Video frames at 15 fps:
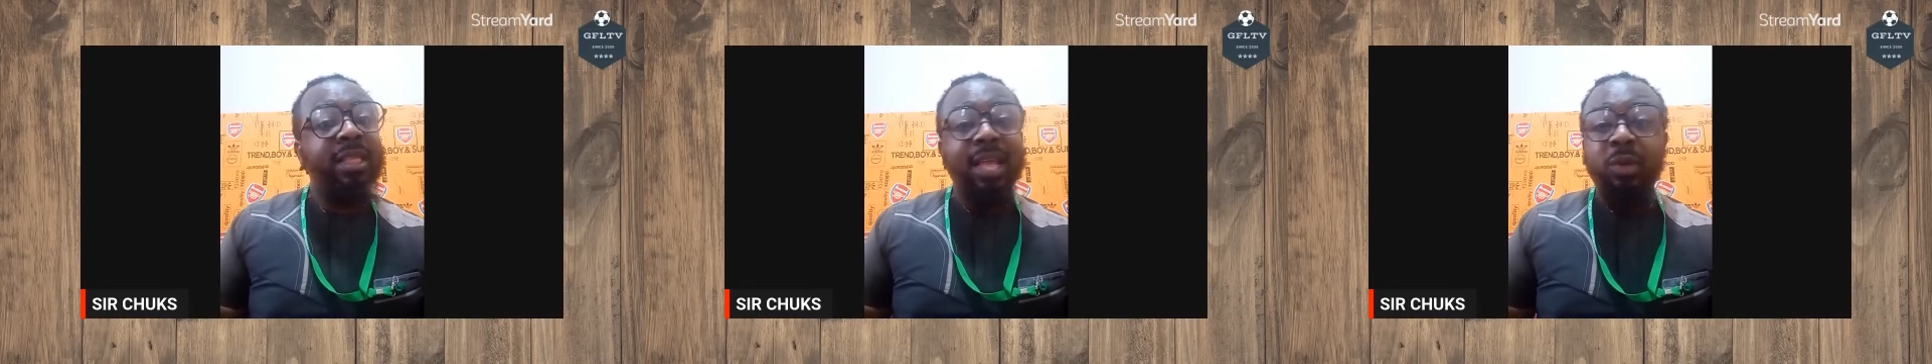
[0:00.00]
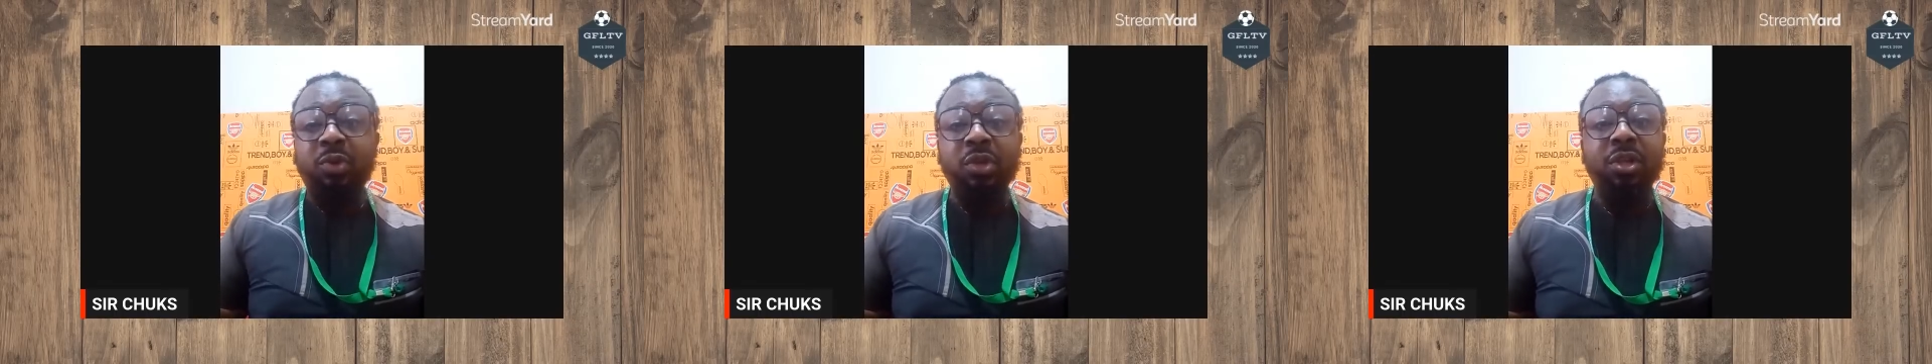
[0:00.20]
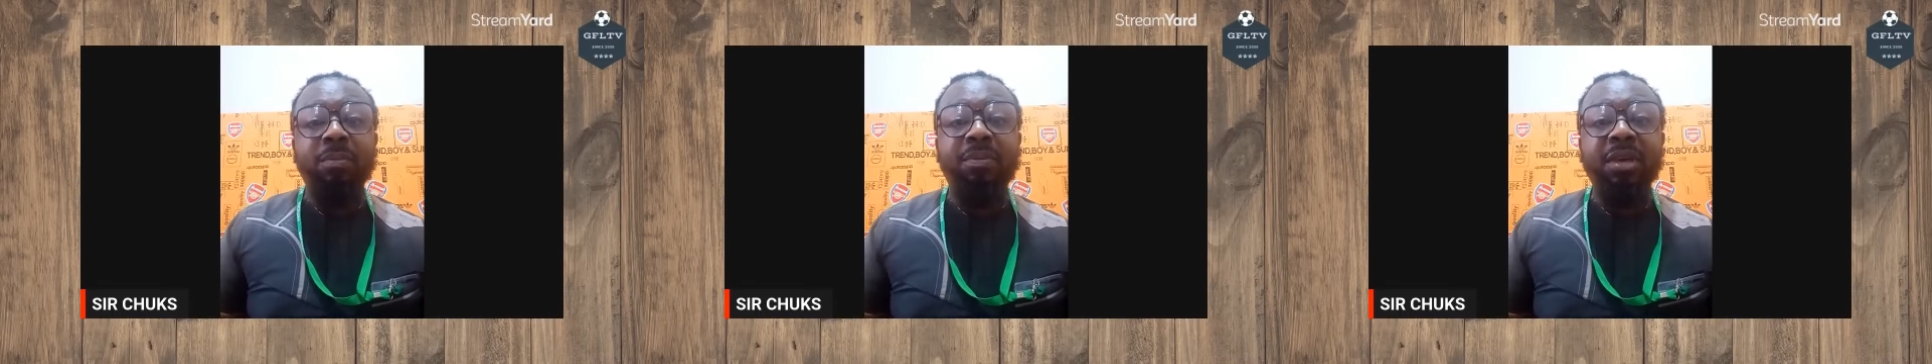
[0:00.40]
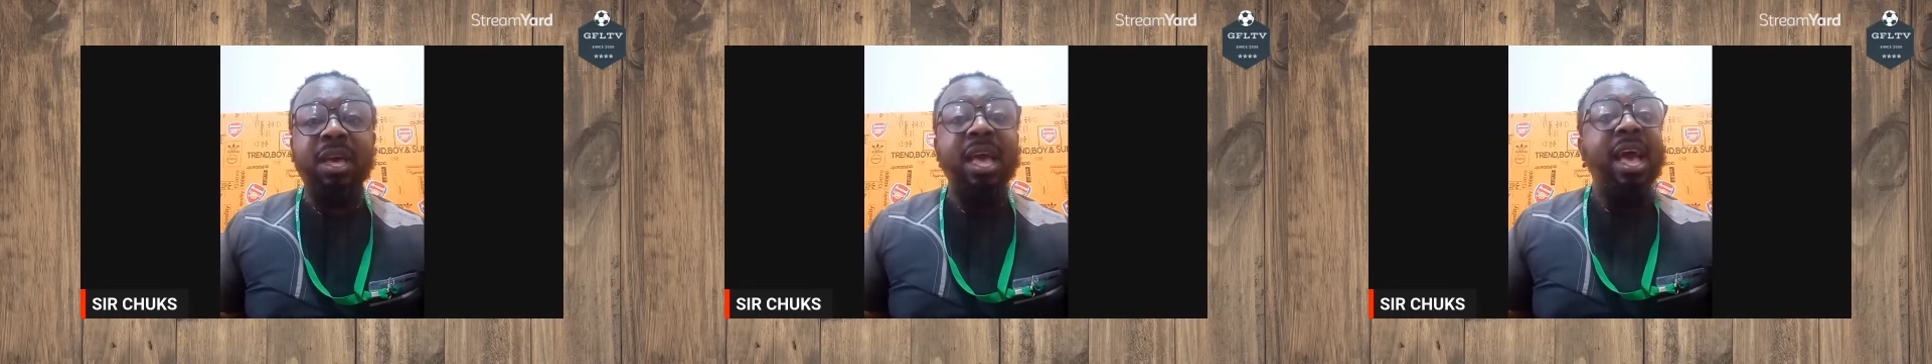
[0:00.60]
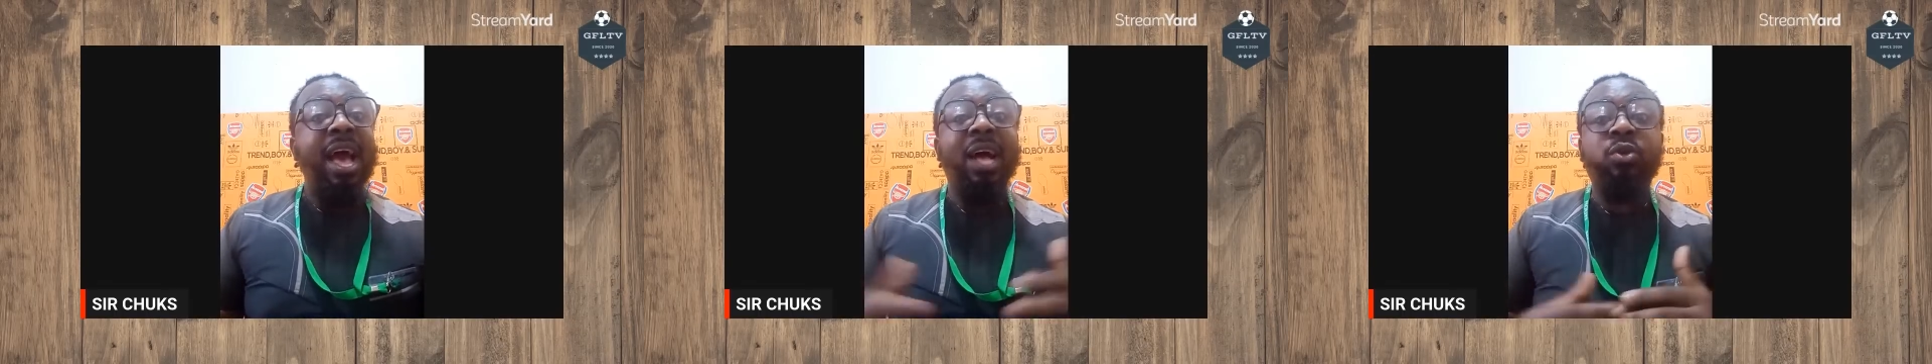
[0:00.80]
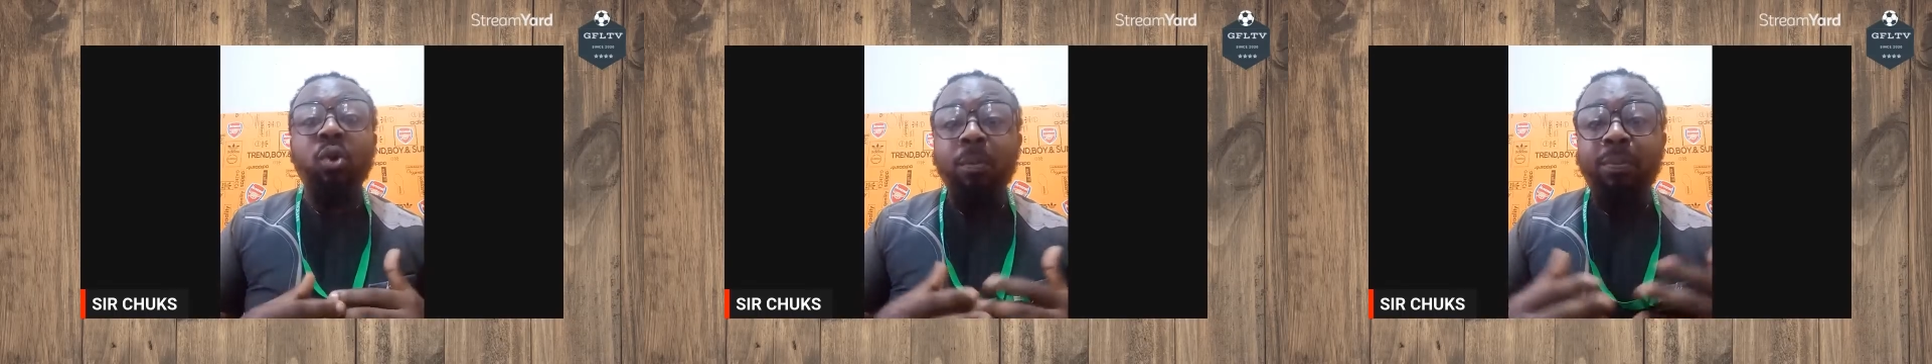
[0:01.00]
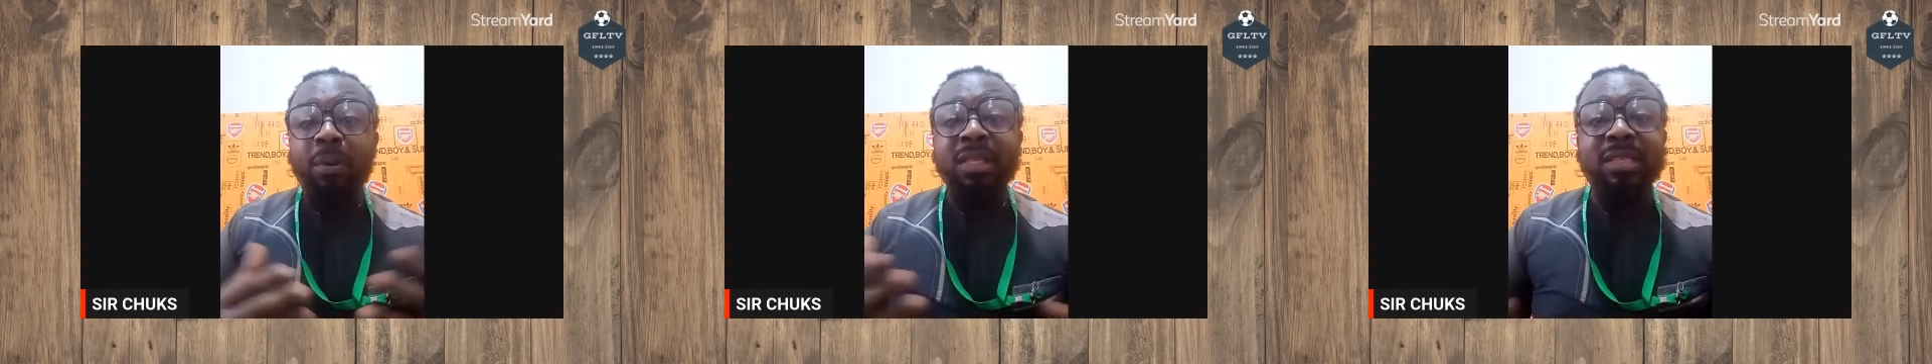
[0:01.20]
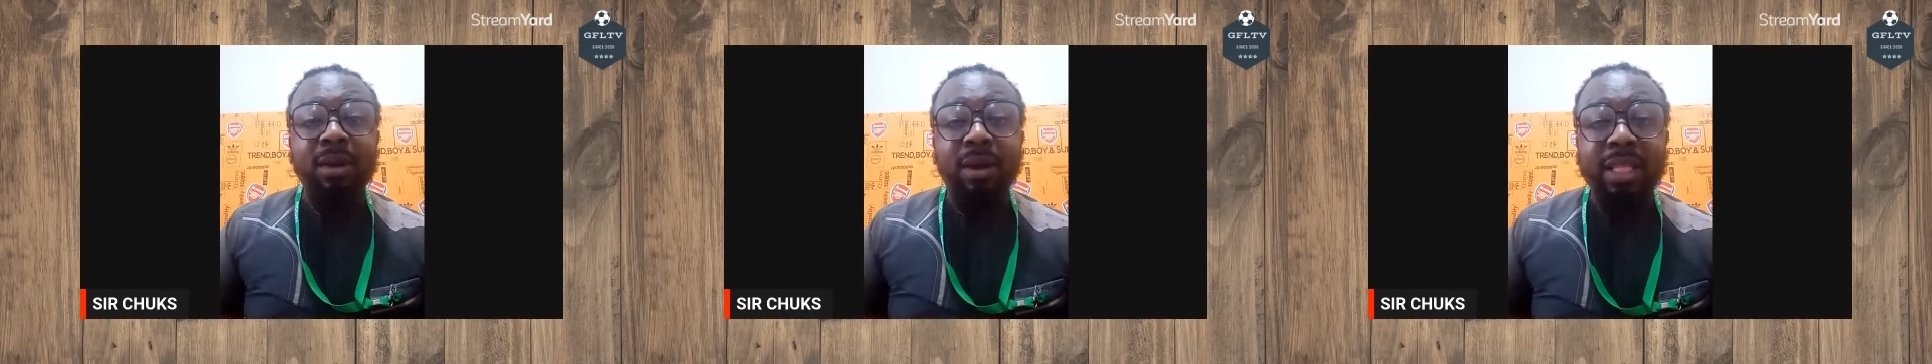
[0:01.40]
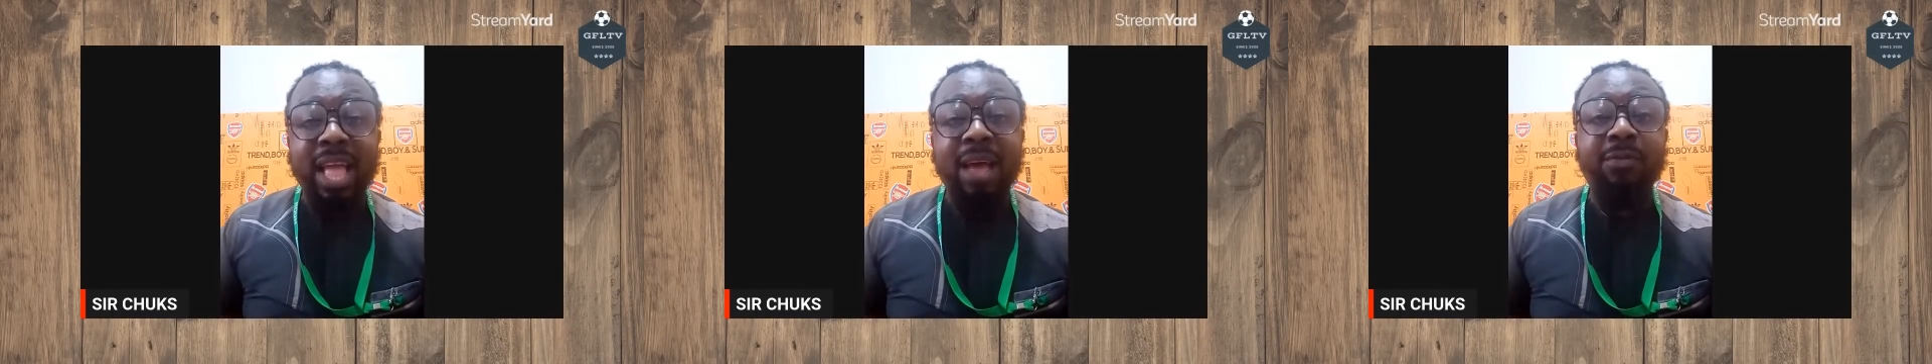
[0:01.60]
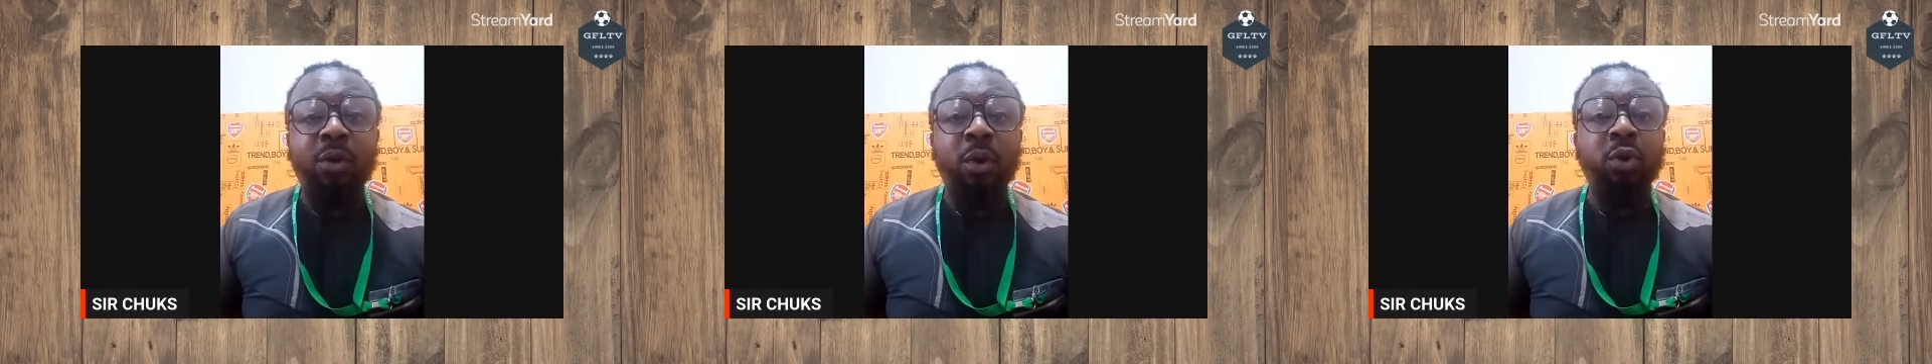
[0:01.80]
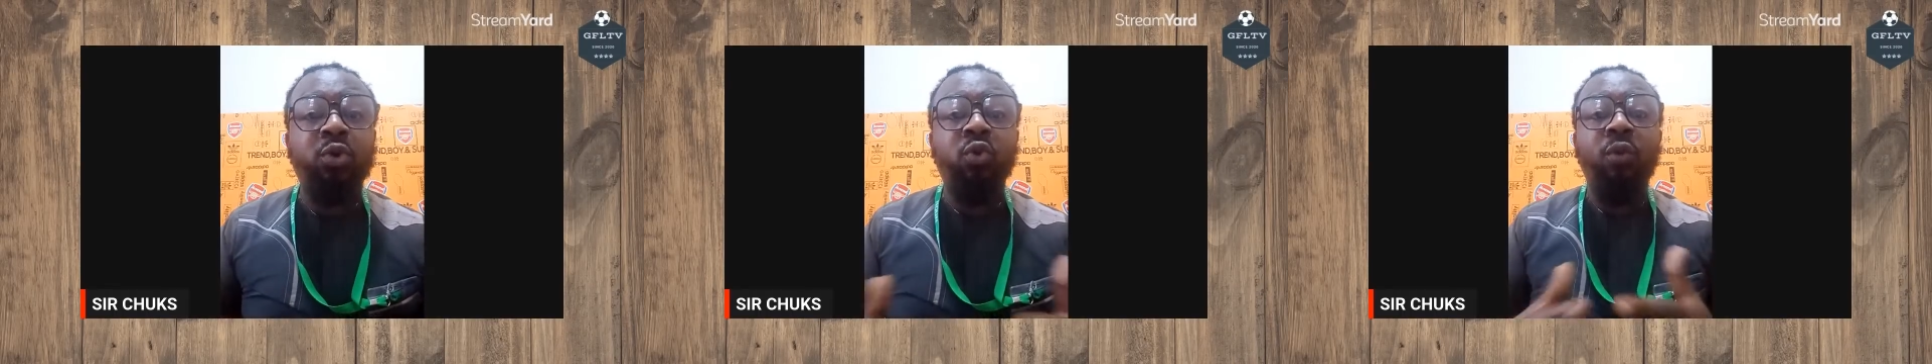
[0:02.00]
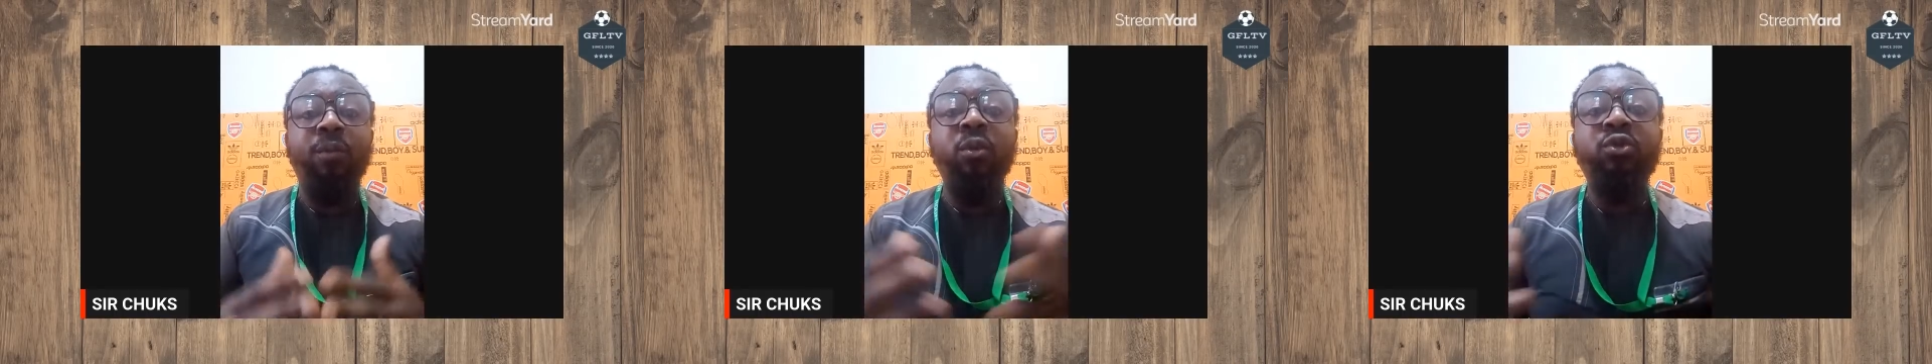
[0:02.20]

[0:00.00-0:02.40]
That's what they be. At one point in our life, also